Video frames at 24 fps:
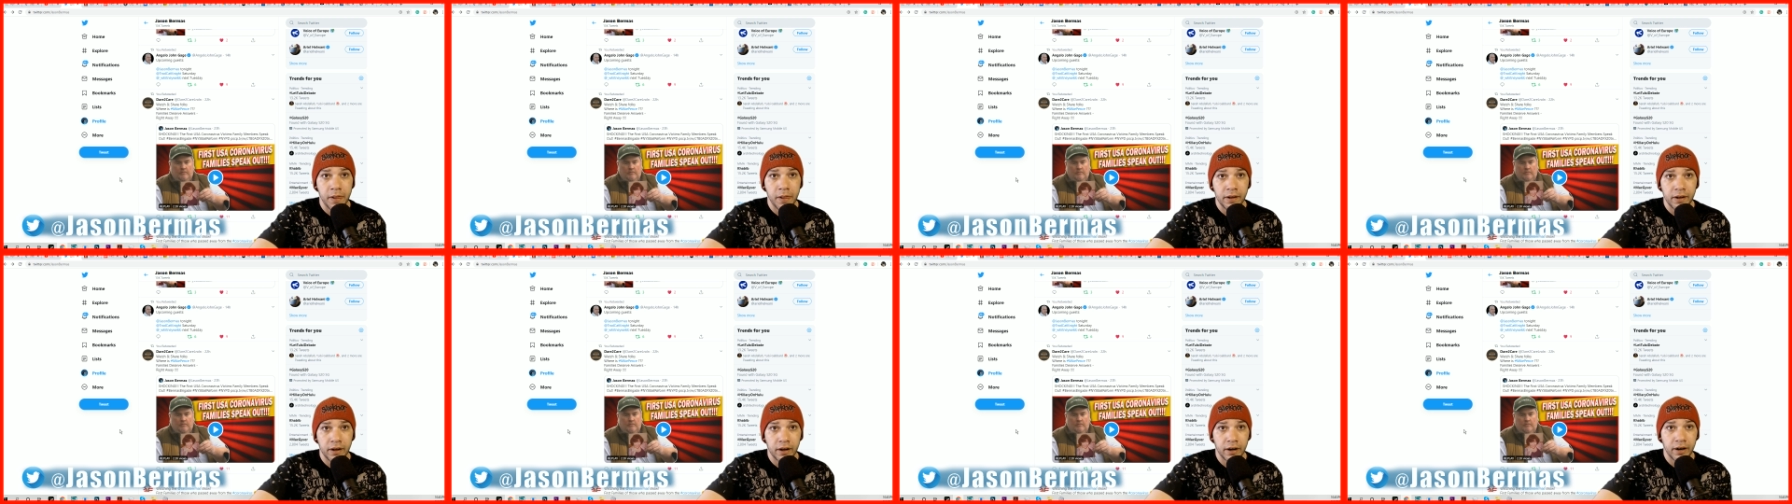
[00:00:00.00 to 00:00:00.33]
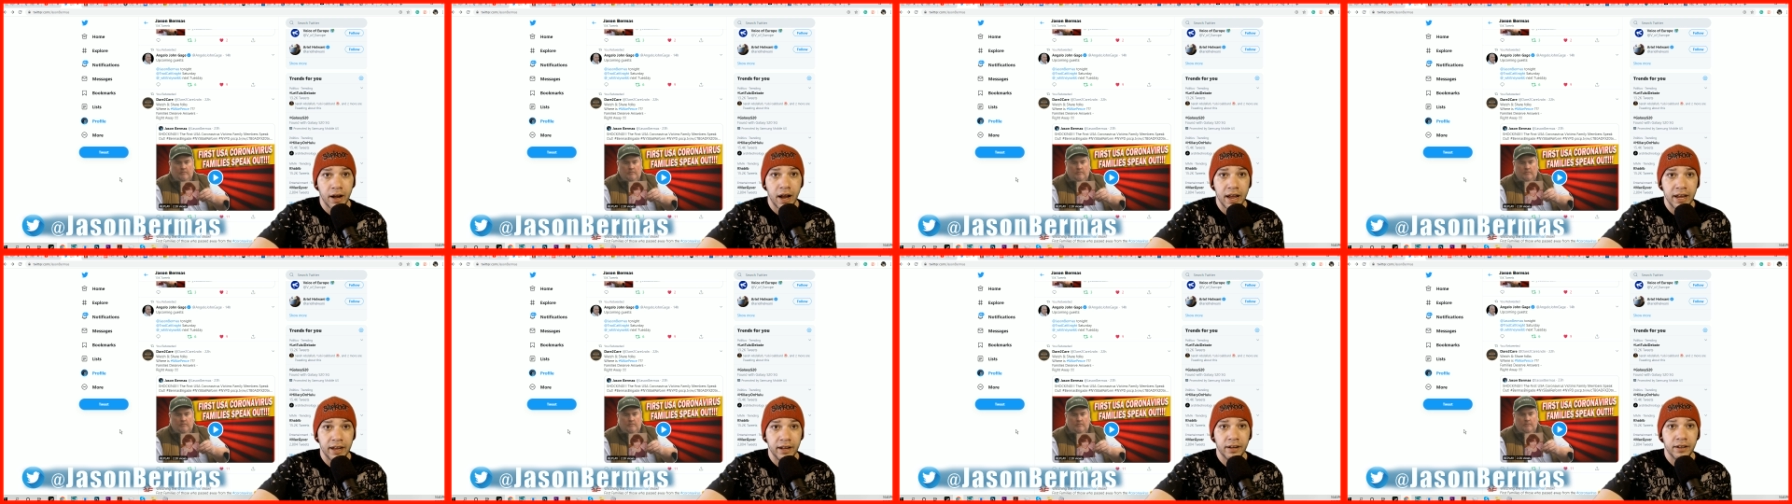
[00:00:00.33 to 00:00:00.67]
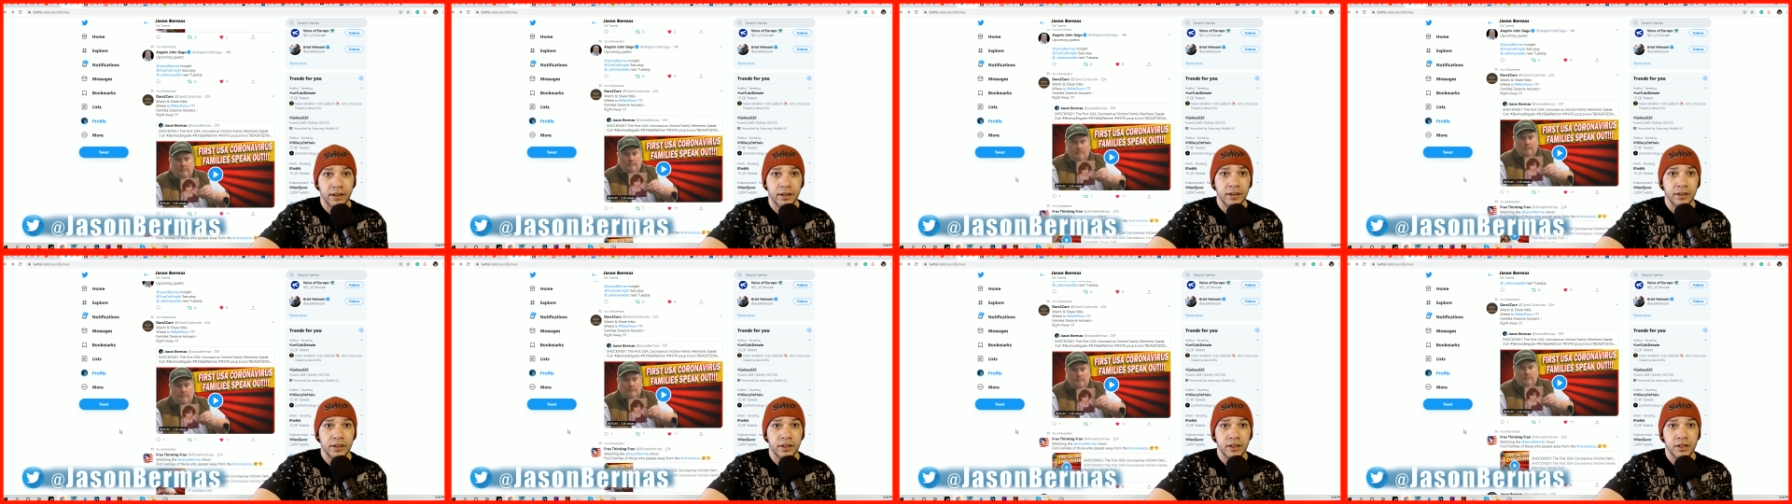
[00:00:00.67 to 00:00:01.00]
All right,
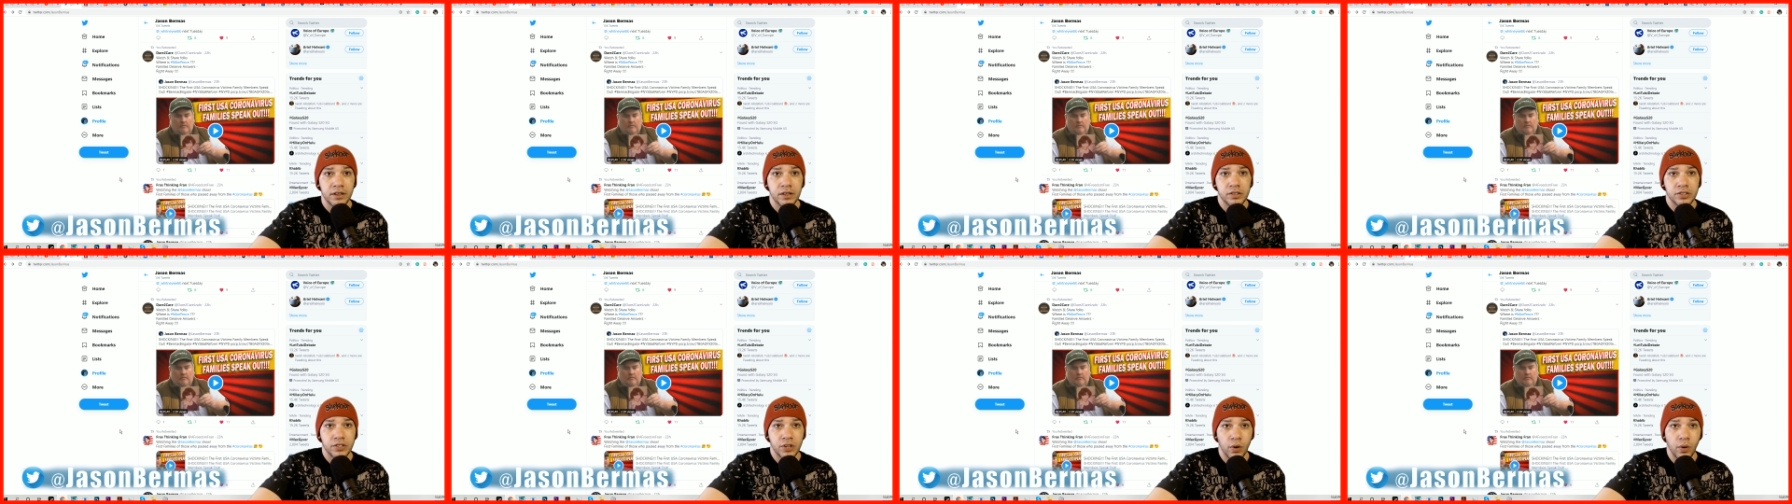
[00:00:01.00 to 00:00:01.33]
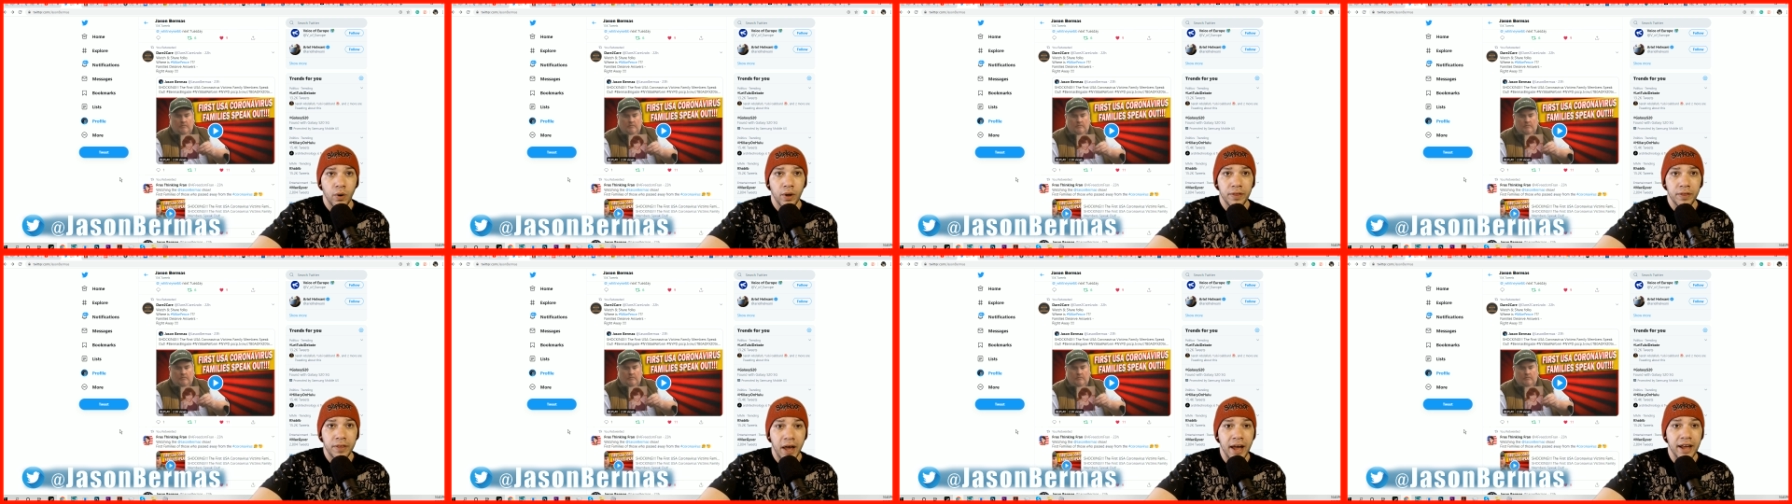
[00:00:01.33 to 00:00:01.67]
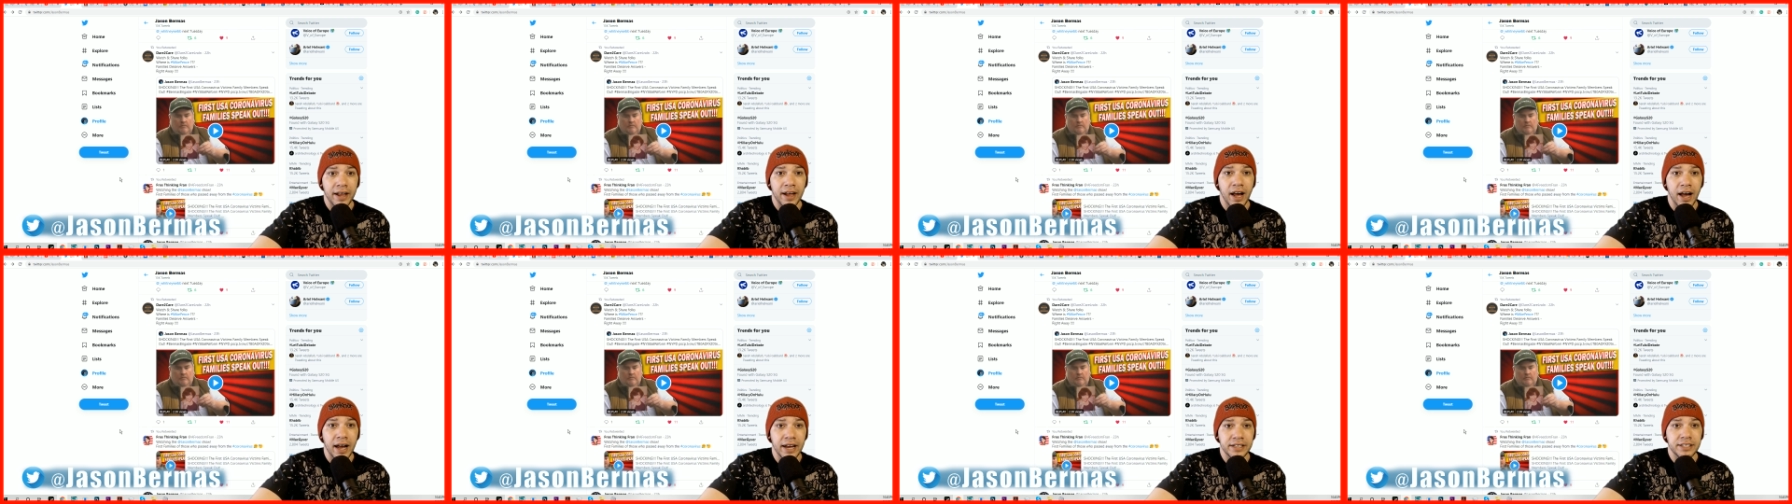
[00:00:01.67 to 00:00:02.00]
so
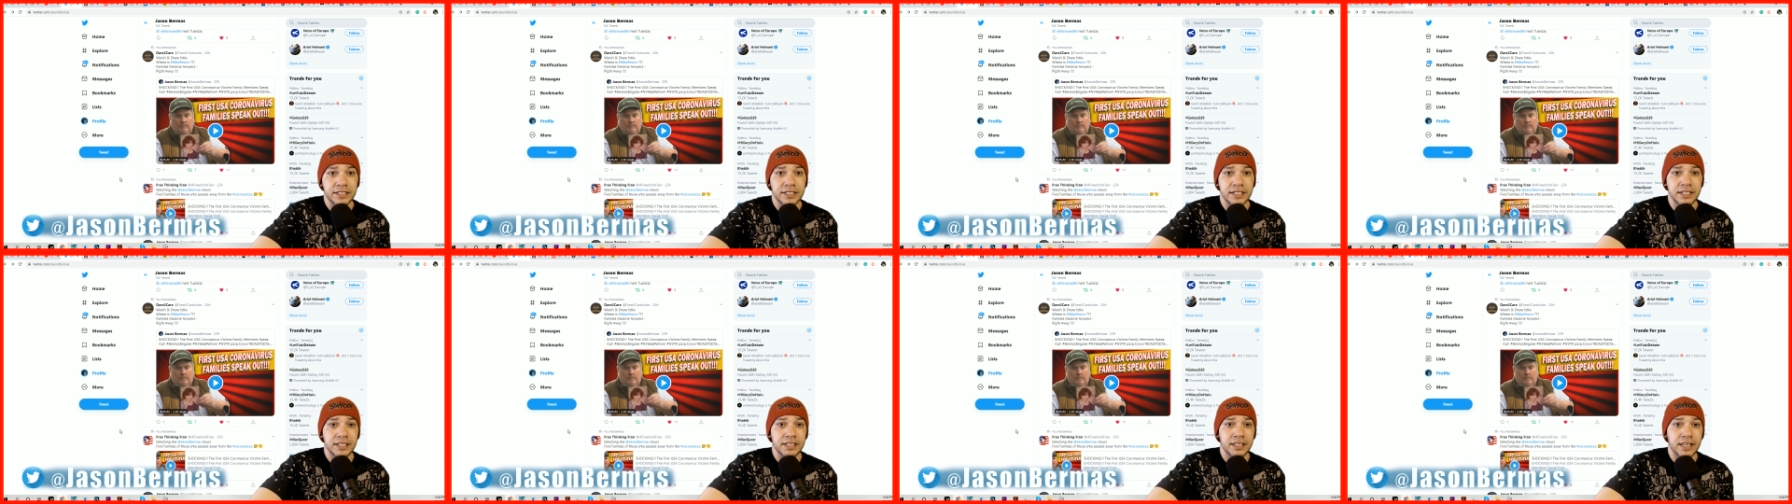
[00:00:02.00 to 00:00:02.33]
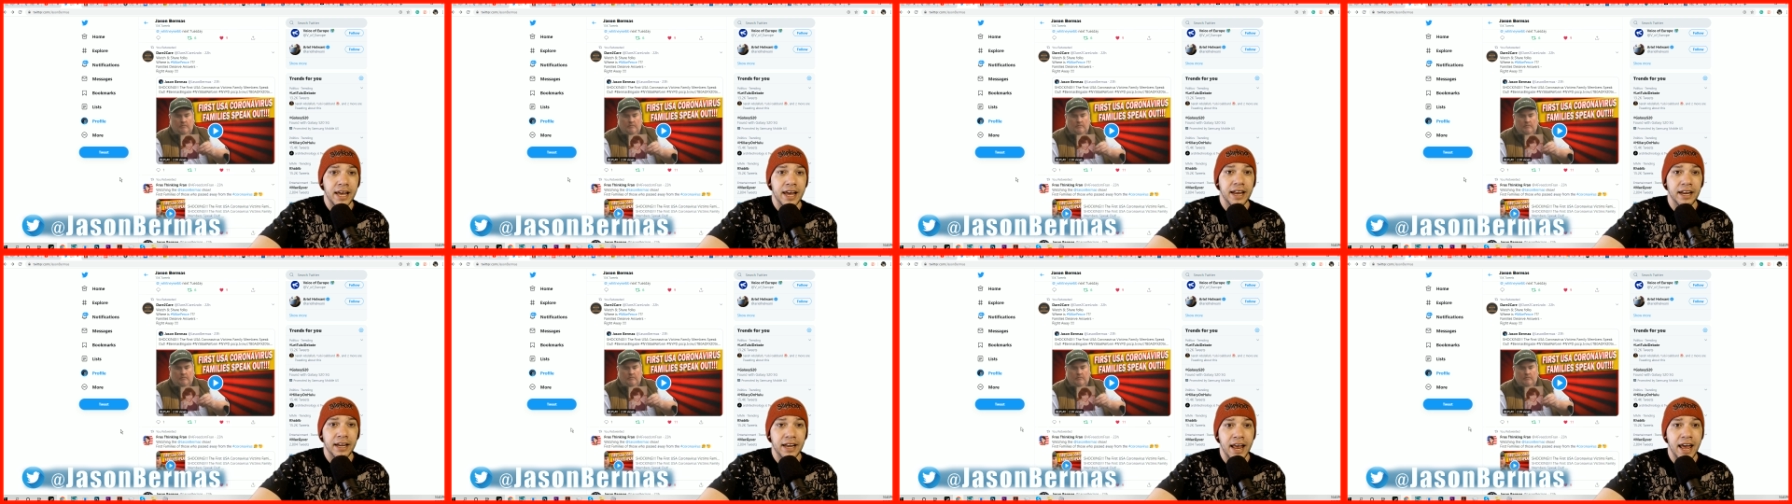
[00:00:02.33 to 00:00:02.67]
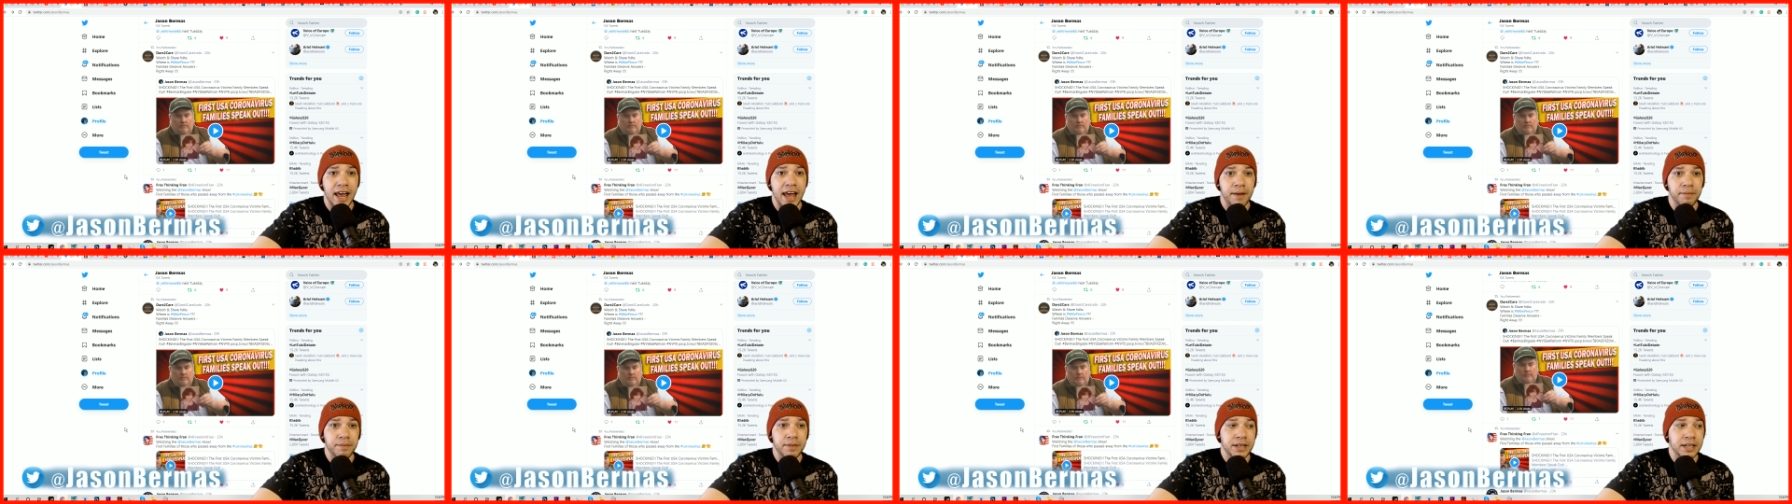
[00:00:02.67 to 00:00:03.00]
I see that
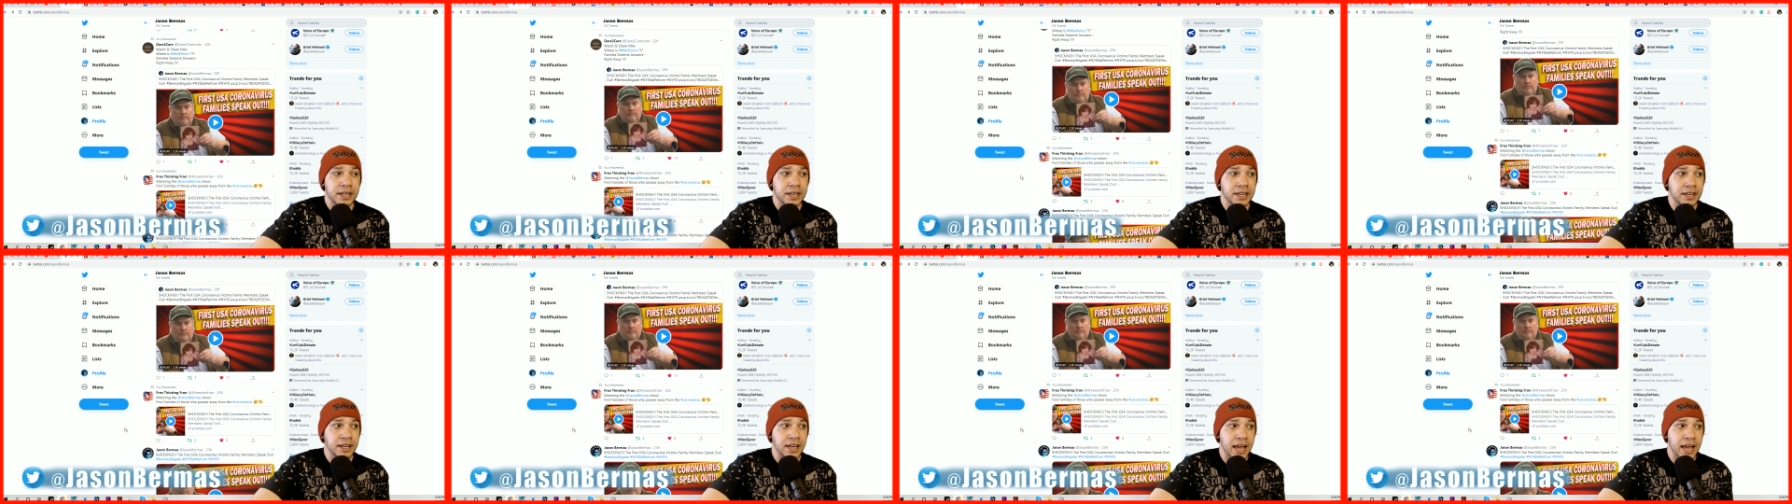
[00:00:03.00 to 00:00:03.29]
happening